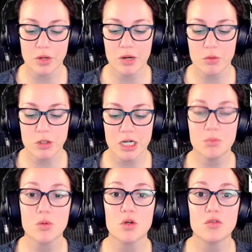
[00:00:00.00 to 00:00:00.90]
We're trying to
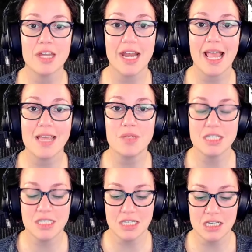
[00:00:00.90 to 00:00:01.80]
prove that
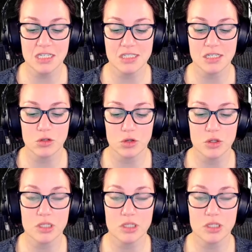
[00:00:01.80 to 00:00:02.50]
ABD is congruent